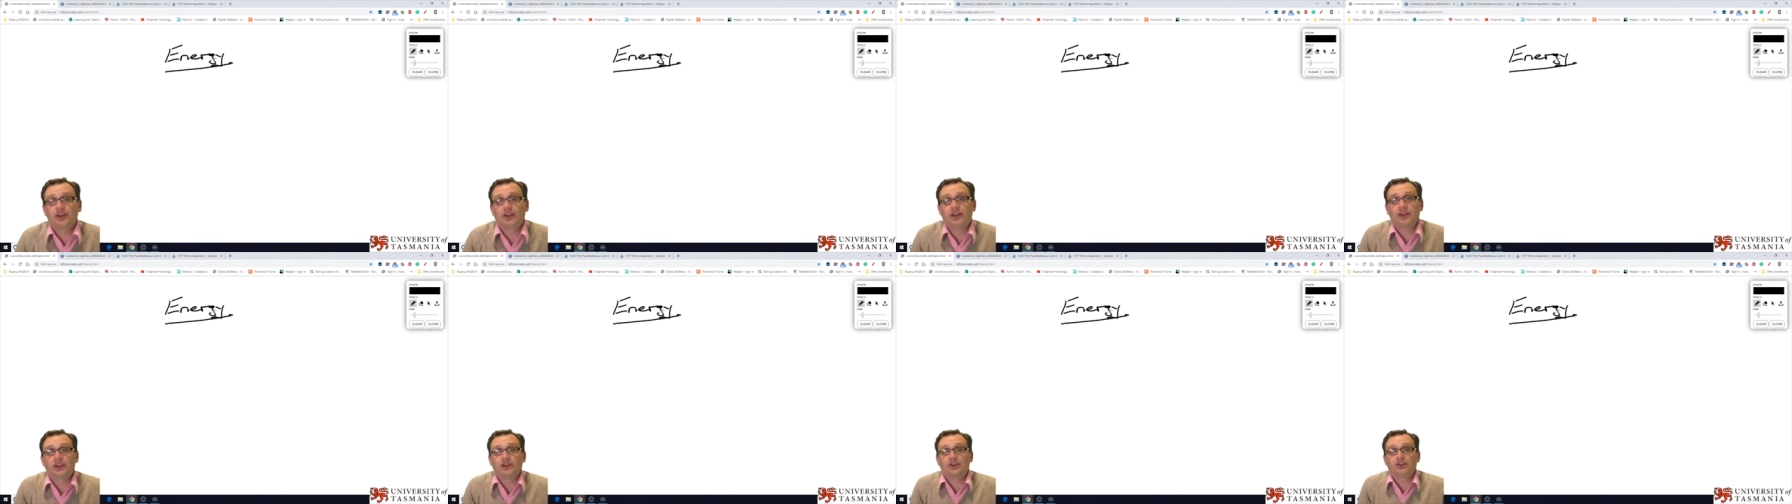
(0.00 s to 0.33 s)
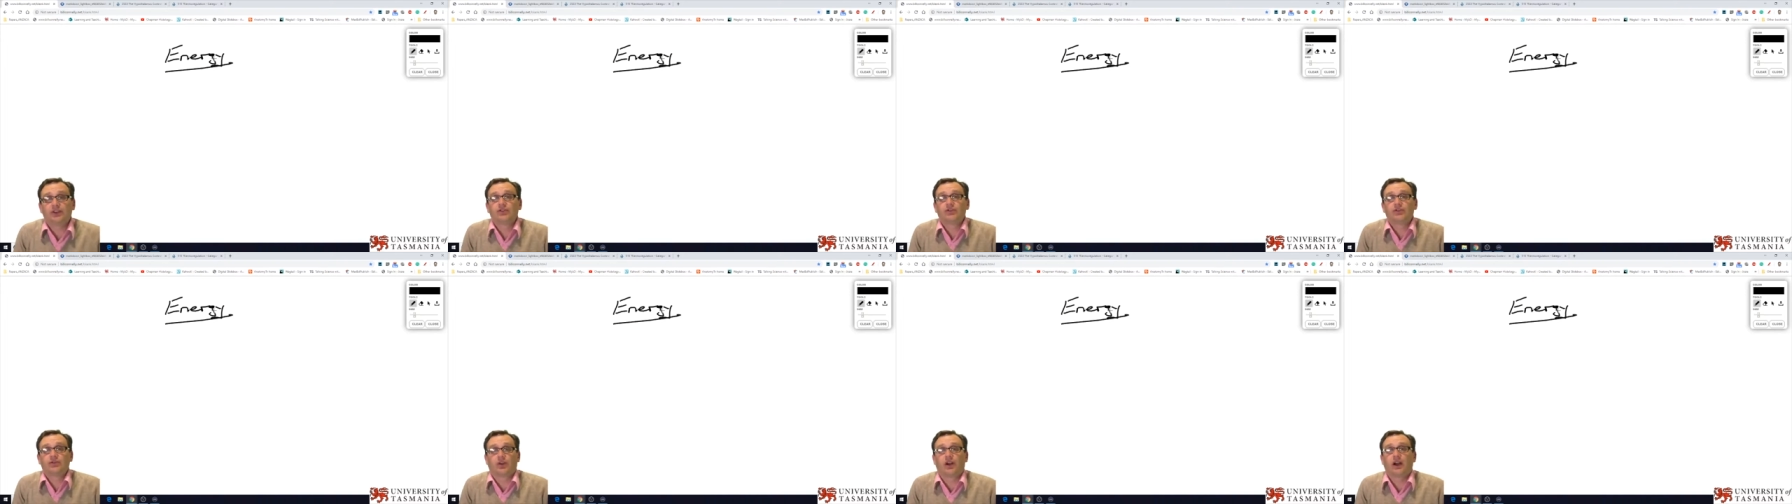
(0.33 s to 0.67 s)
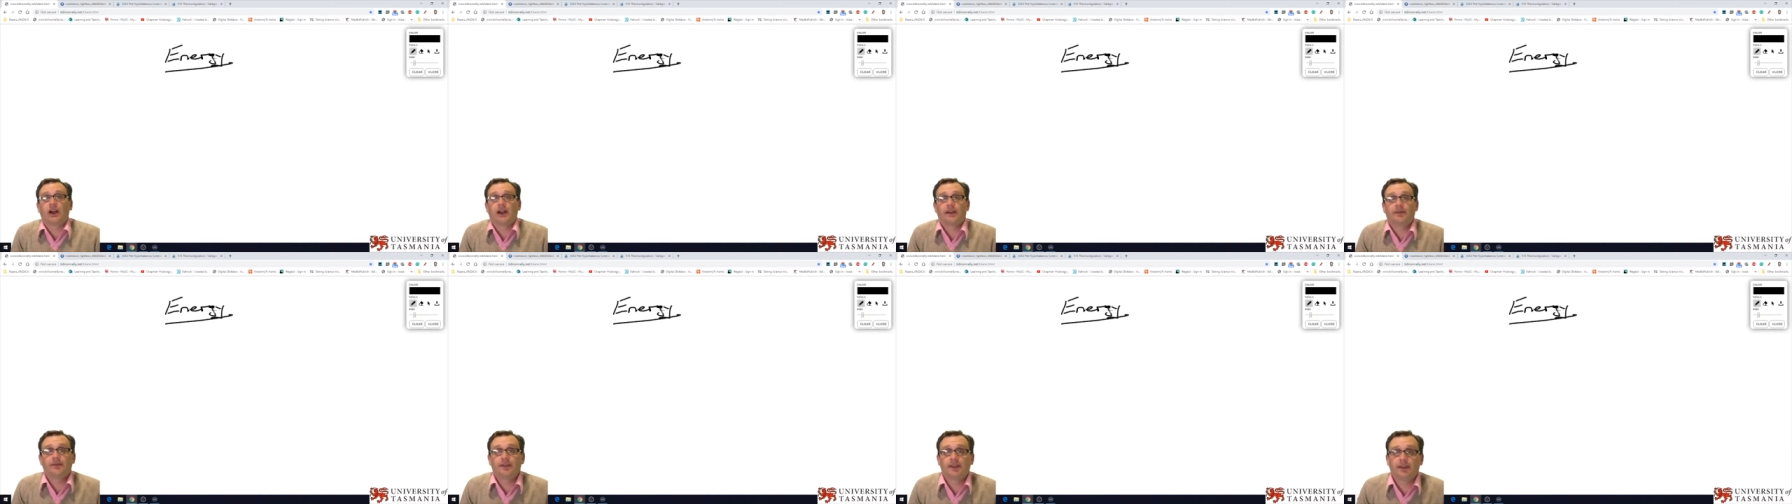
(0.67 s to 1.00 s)
energy
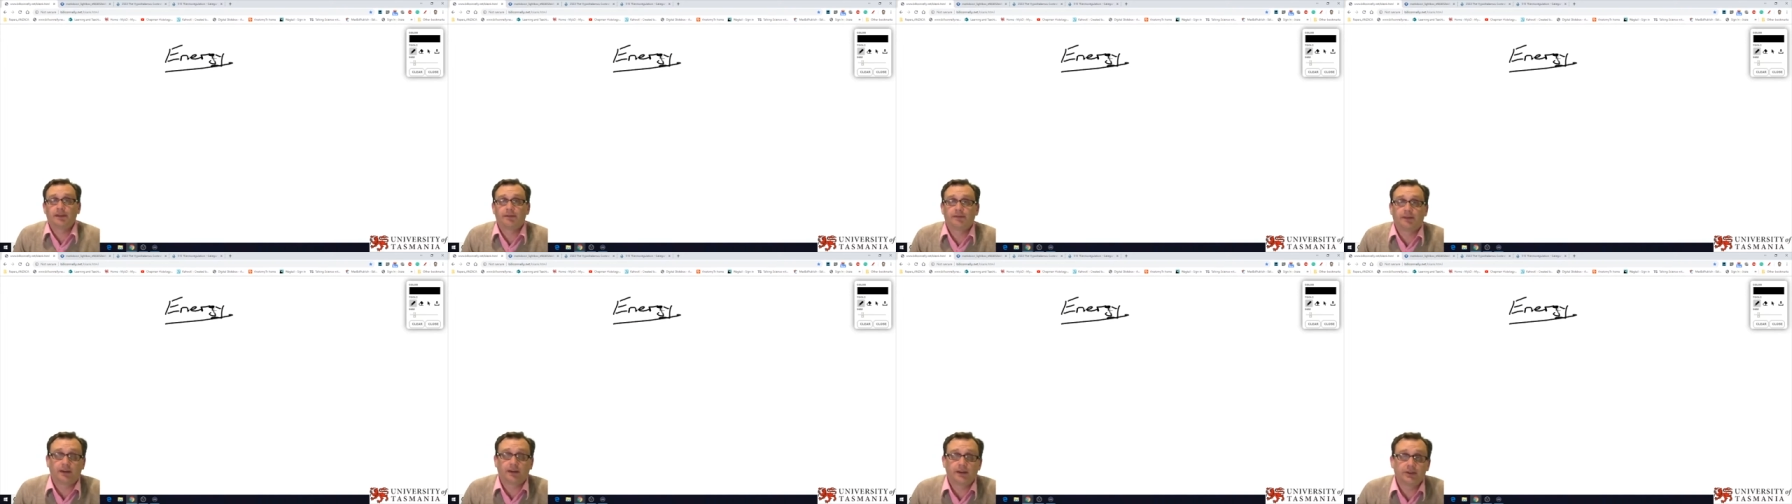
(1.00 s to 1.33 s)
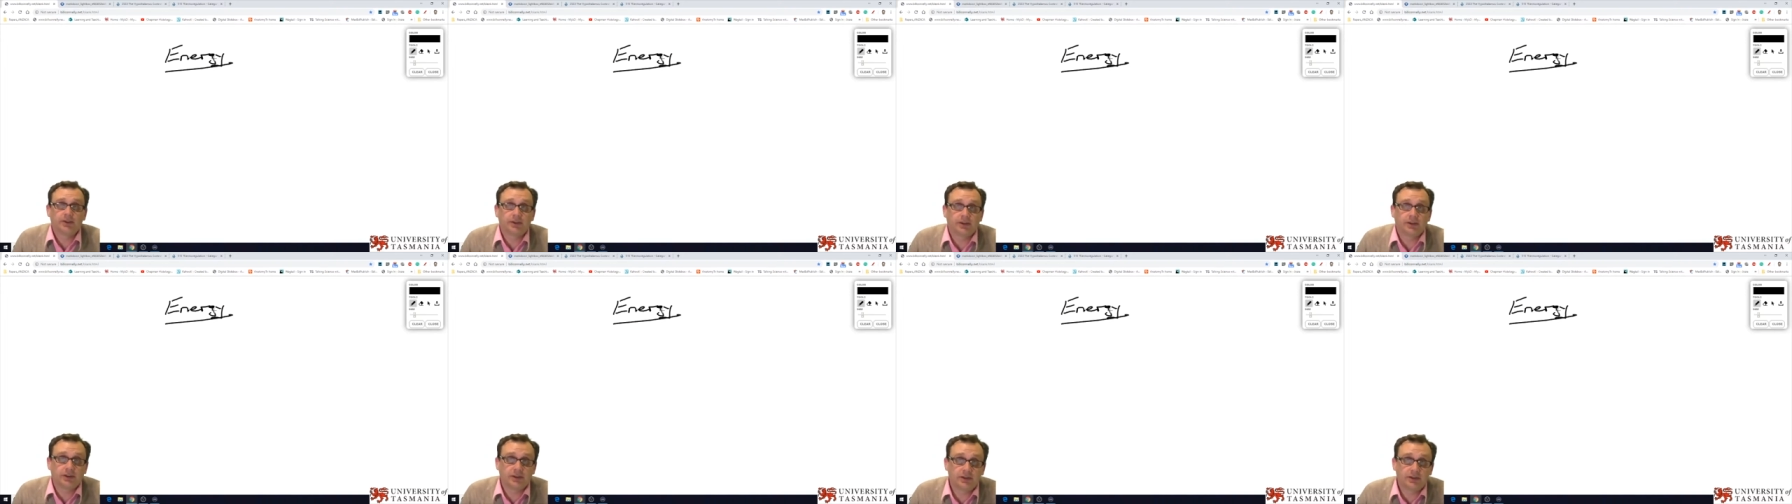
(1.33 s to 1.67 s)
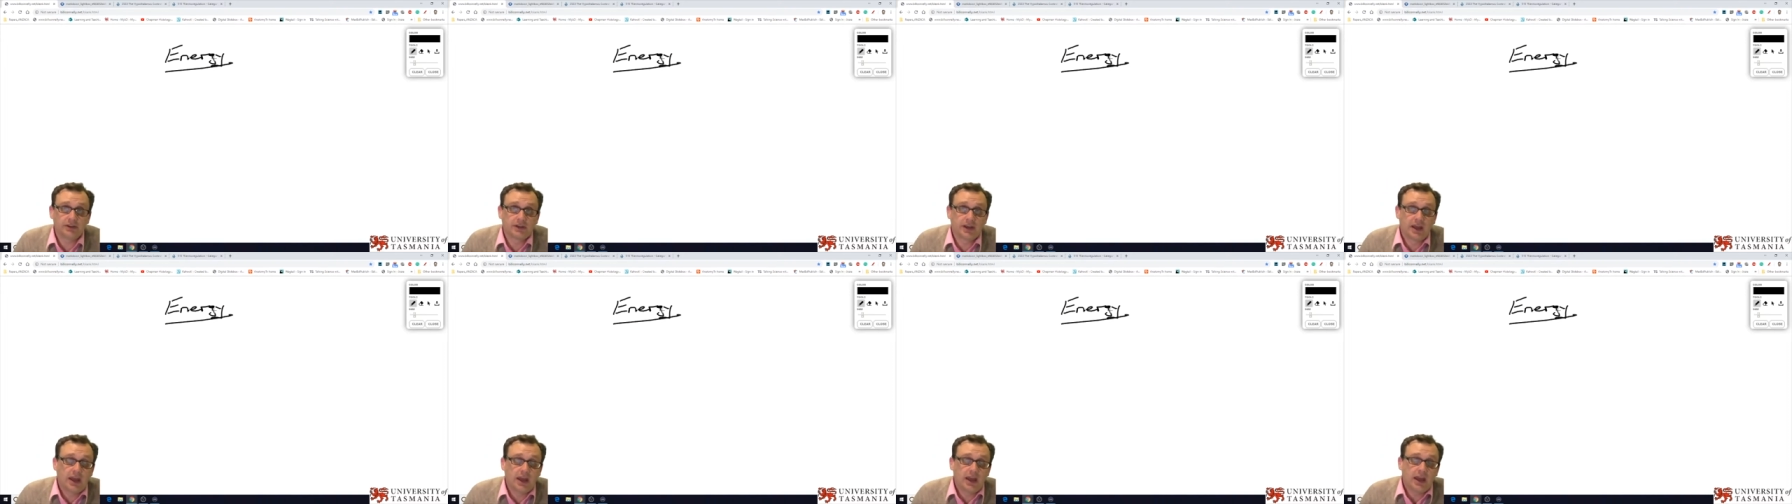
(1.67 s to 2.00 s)
to drive their
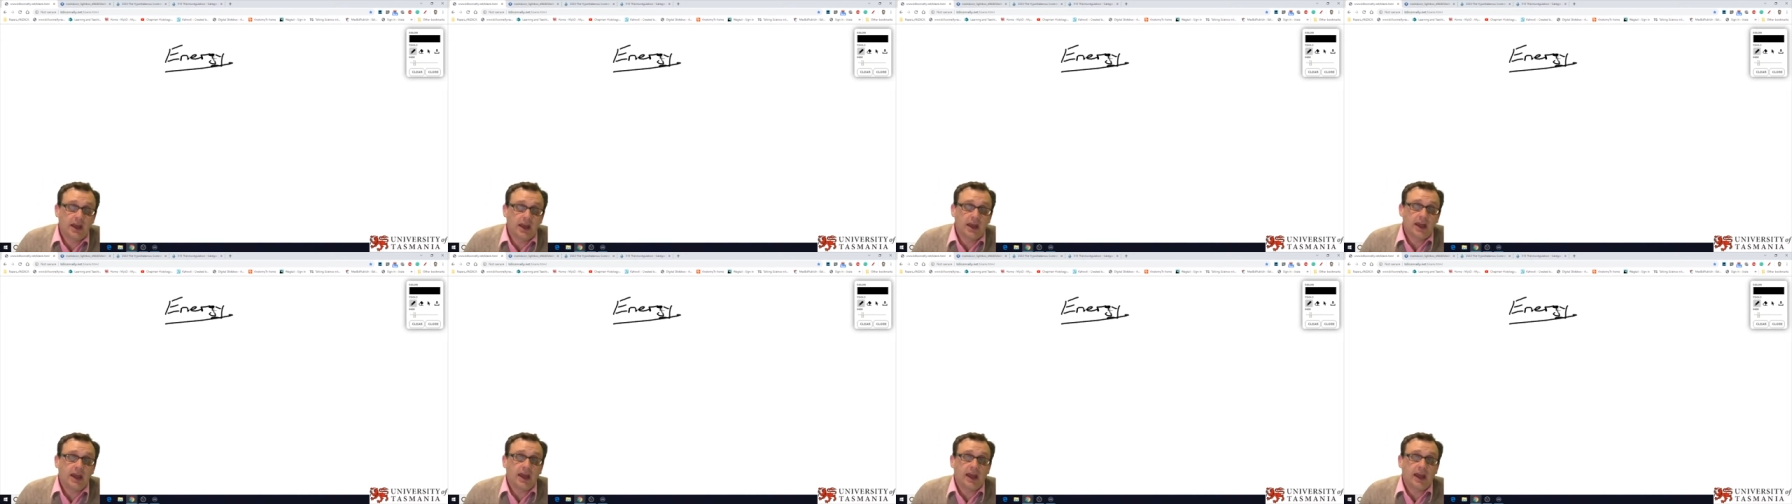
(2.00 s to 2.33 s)
functions.